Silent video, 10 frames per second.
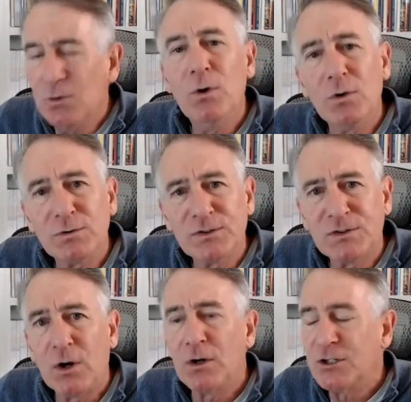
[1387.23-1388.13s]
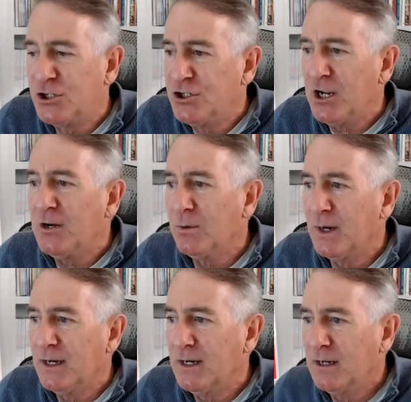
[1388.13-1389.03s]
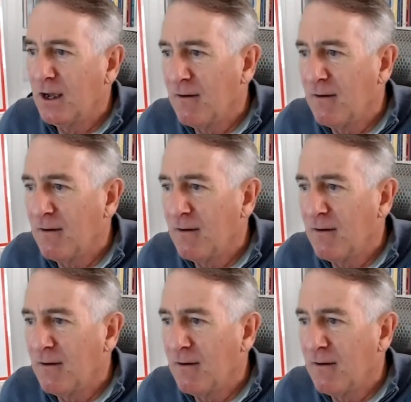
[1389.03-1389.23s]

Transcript: will start generating